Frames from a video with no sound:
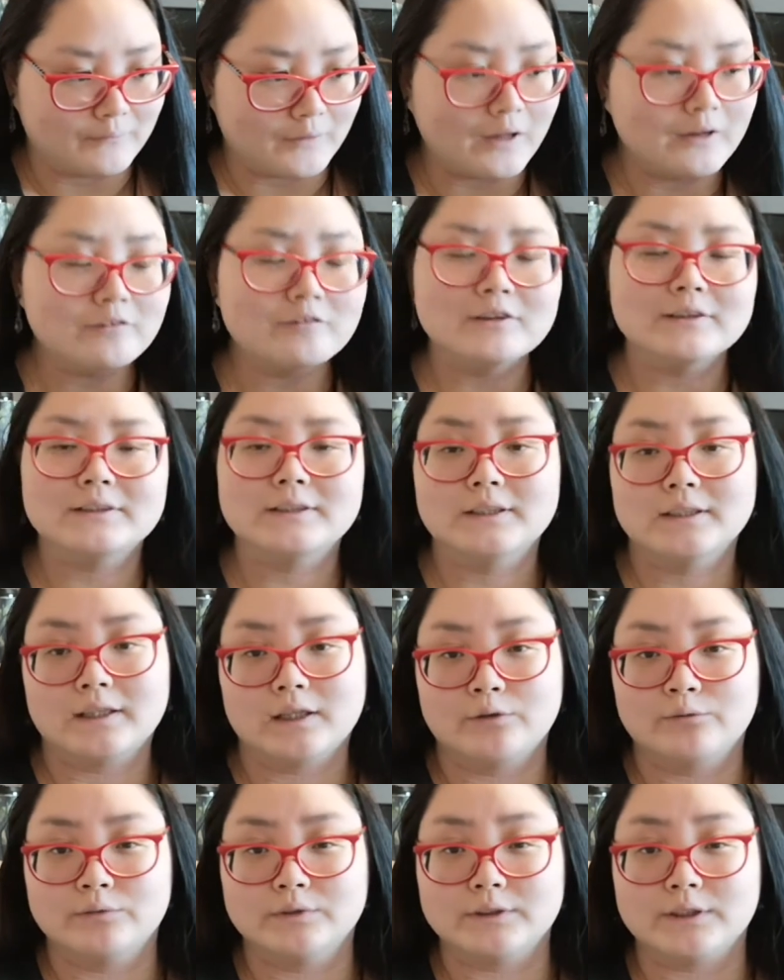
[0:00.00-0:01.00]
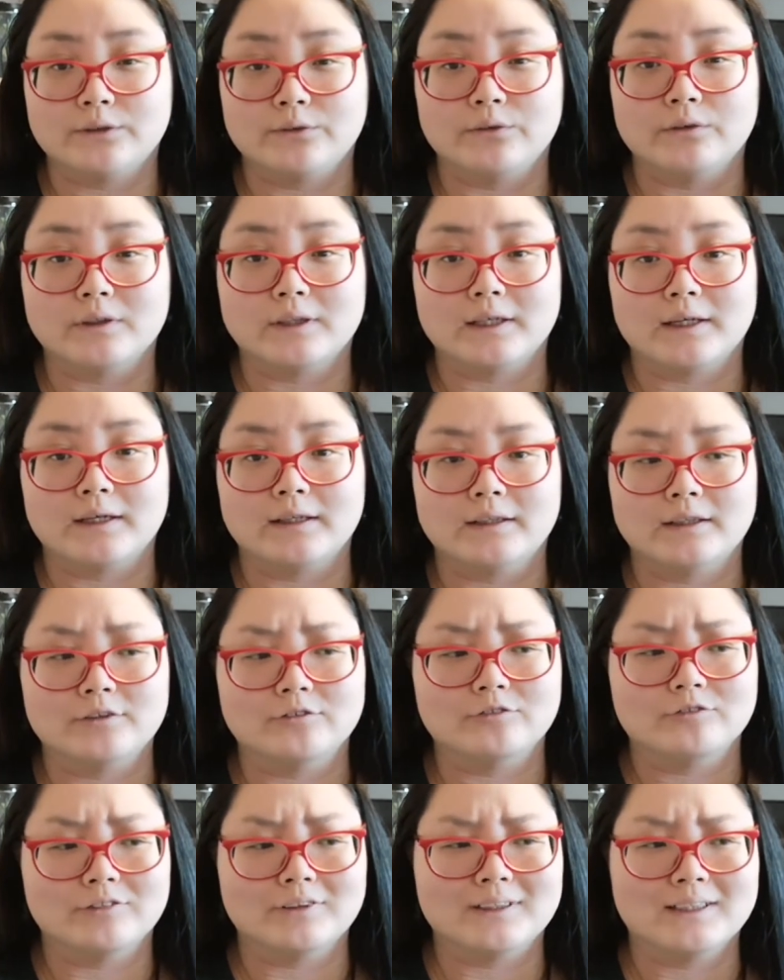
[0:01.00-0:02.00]
Interesting thing, once I got it, I
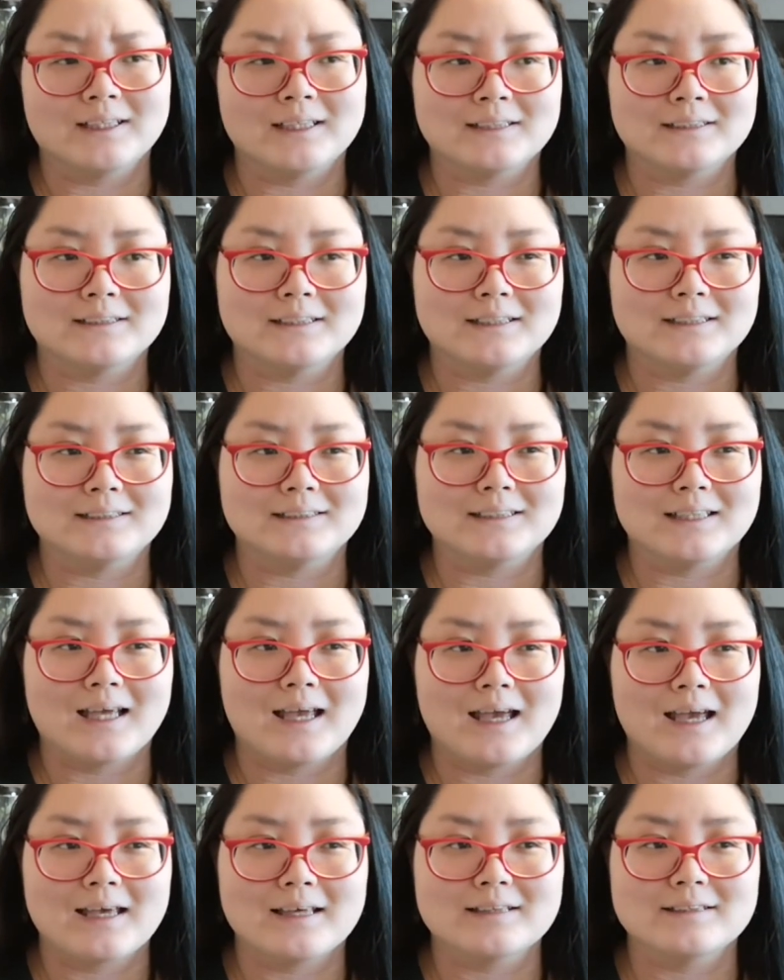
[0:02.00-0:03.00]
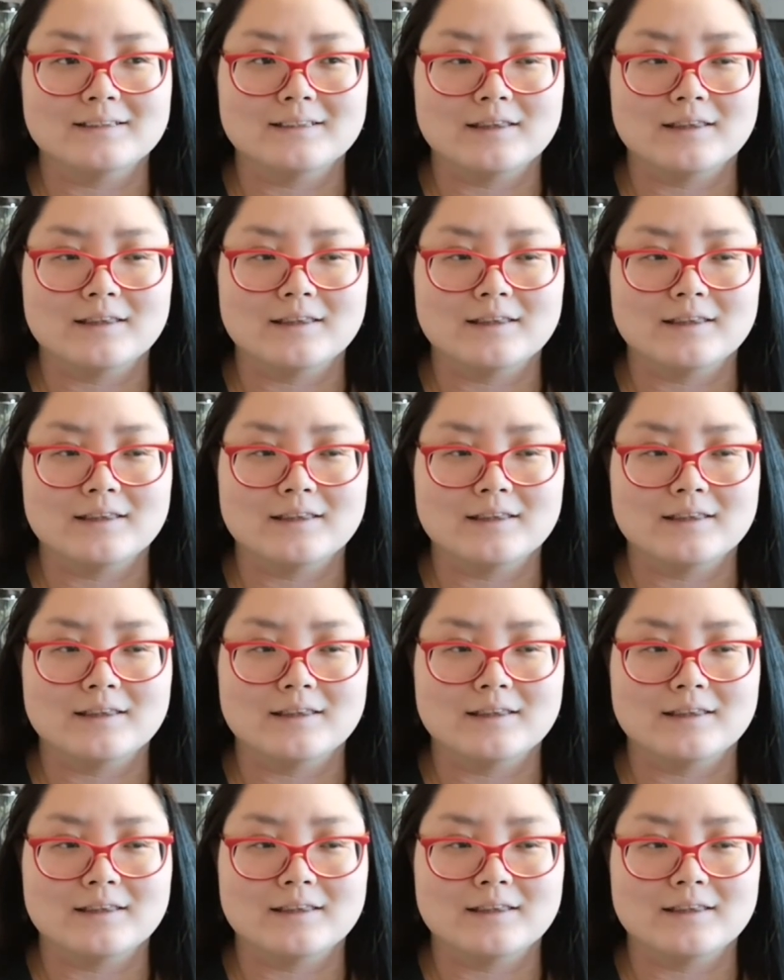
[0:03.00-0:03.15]
did read that it says it has